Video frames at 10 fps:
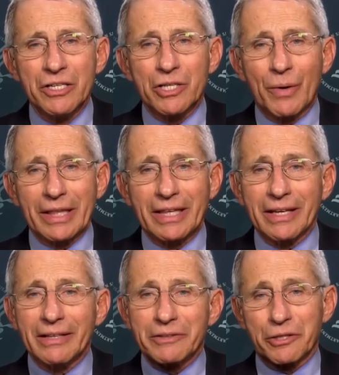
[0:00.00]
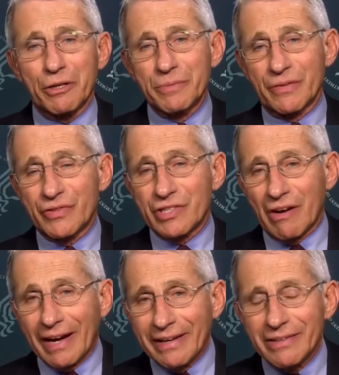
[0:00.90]
So I think in terms of
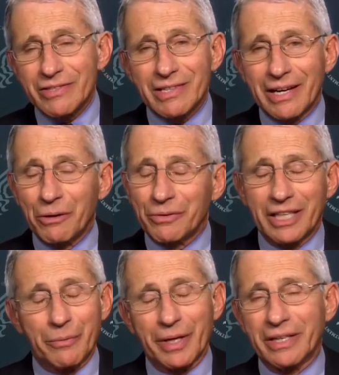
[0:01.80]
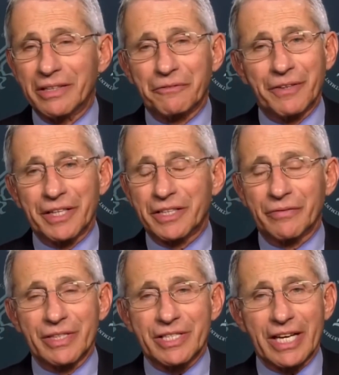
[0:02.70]
science, I don't think we could
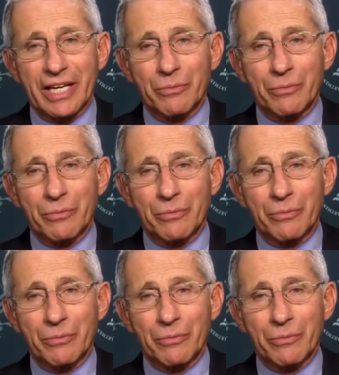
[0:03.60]
definitively say it works.